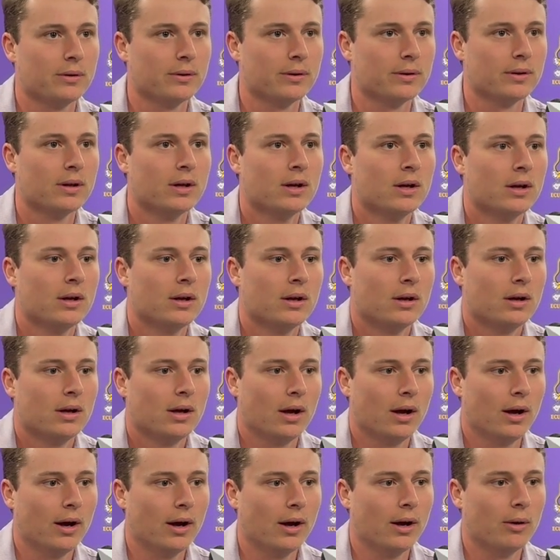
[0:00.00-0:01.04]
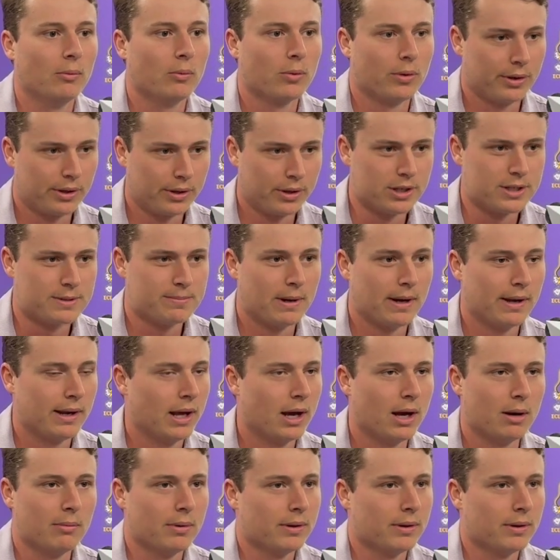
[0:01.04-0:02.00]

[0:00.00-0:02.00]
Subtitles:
And we're in a good spot now,